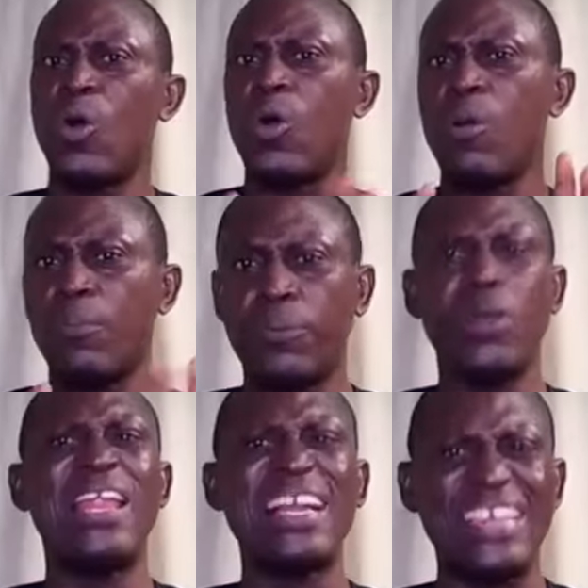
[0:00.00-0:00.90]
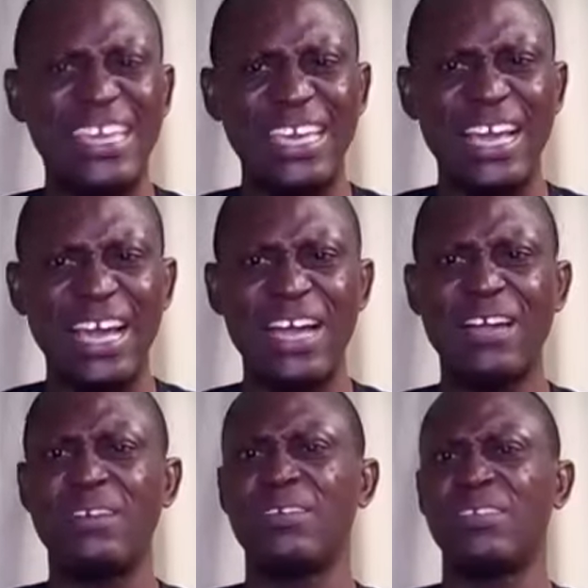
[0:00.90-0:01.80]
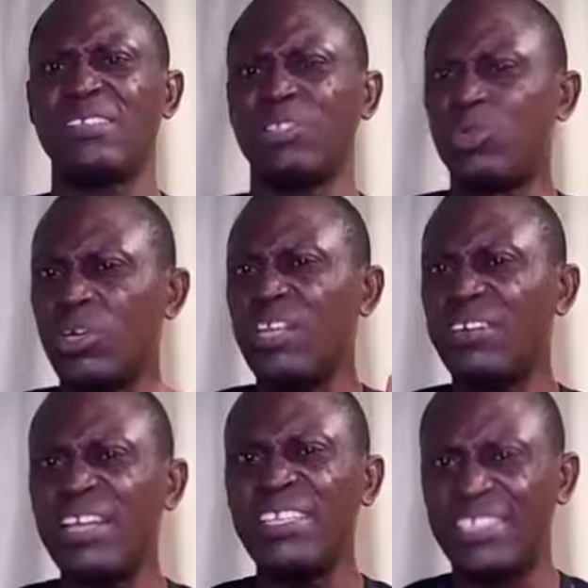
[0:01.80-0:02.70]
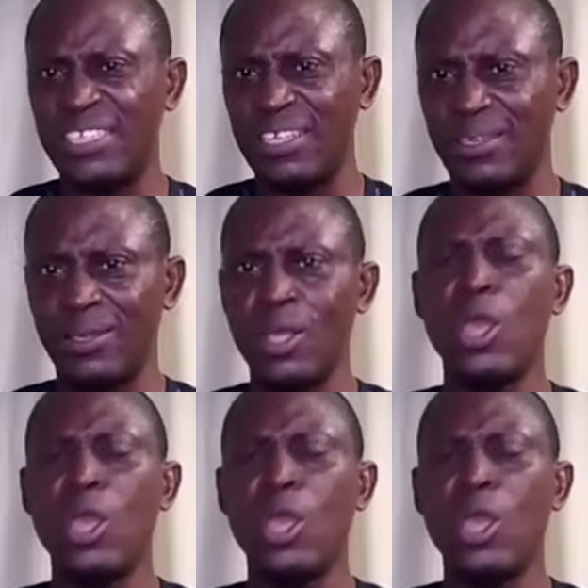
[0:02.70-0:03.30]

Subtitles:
or broiler care during rainy season